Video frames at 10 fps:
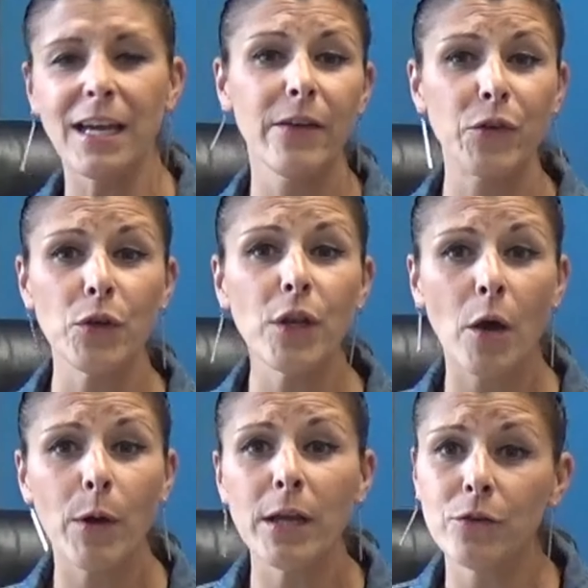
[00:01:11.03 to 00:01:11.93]
If you
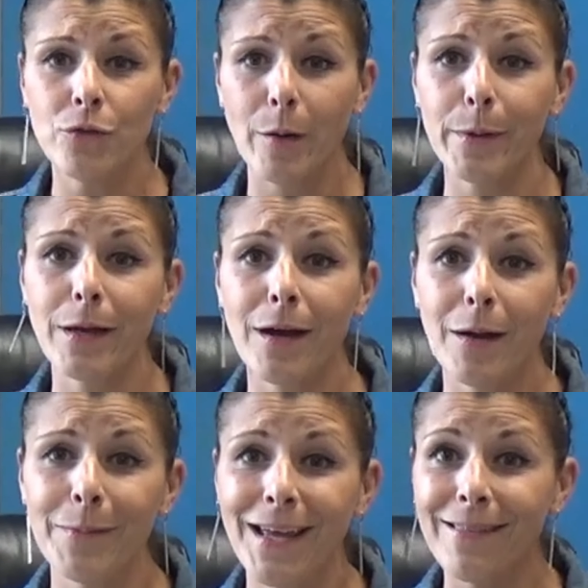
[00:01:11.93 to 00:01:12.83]
know it, drop a
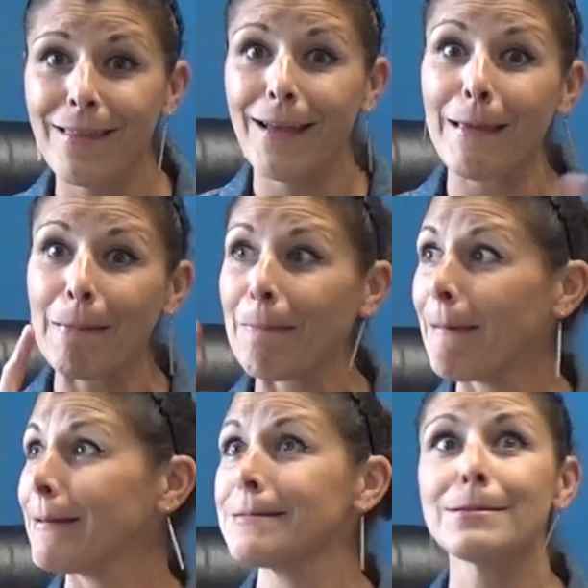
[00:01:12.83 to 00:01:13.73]
comment, like,
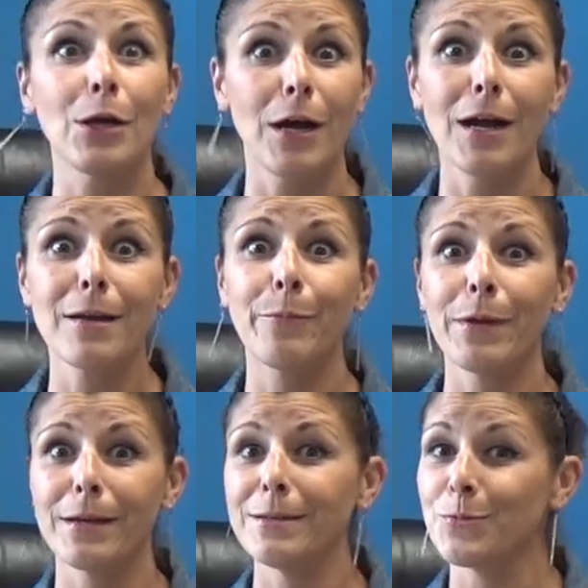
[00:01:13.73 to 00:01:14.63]
let's talk
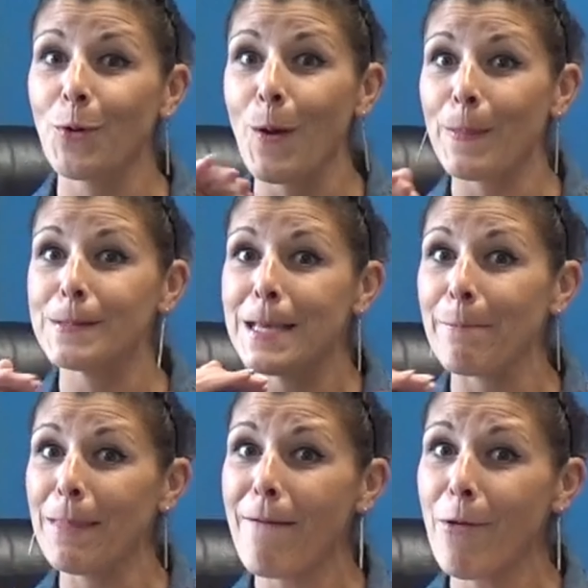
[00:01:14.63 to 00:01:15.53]
because we're on the
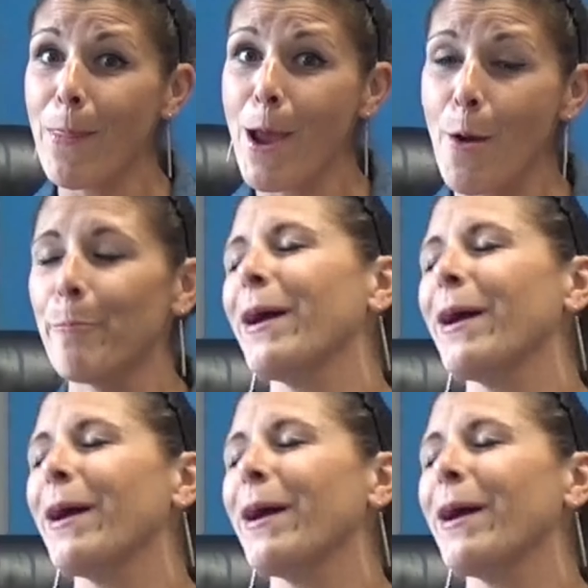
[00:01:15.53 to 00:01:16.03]
same level there.